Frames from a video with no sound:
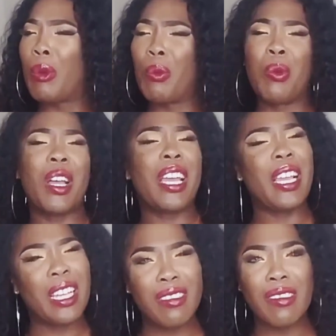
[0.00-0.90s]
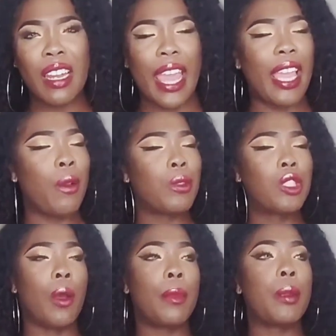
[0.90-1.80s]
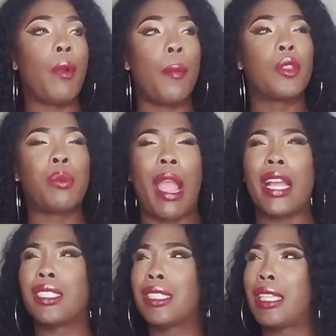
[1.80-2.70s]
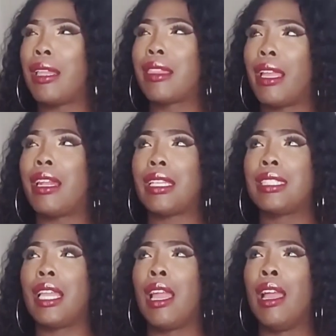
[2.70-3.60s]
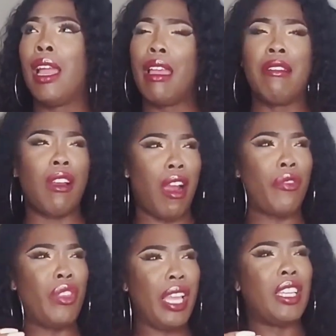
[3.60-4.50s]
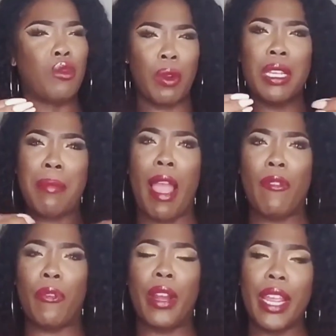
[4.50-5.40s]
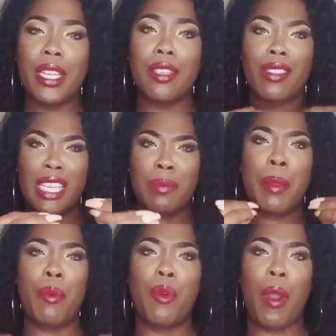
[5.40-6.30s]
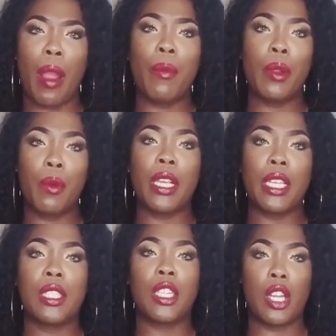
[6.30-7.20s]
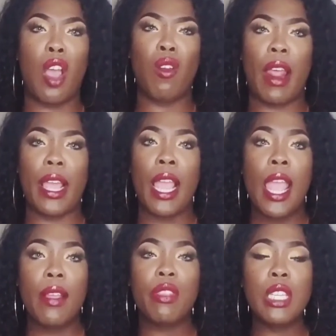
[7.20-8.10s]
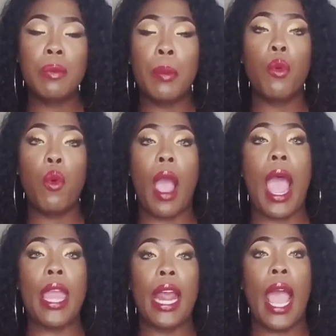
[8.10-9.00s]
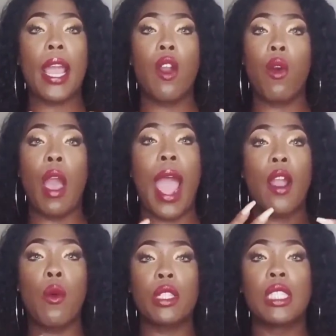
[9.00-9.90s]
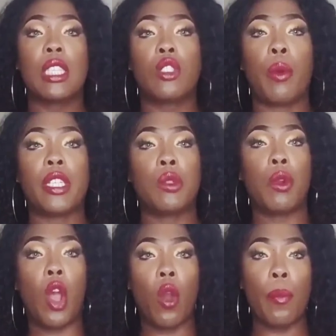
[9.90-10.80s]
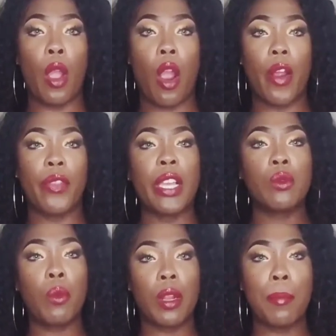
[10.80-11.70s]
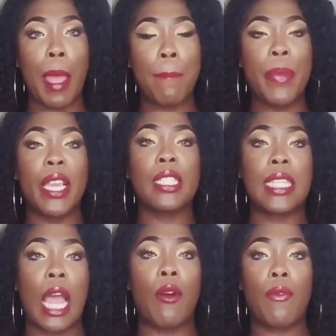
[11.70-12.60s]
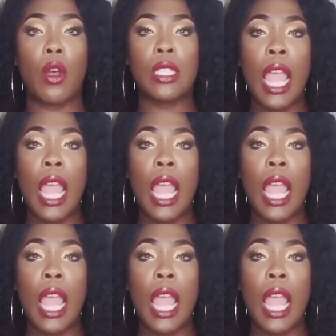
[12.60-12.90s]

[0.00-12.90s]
what? Like, it was so many moments where I just sat there and I said, are these really my friends? Are these people who I really want to get to know? Like, these people who I go into situations with an open heart. That's one of my biggest downfalls.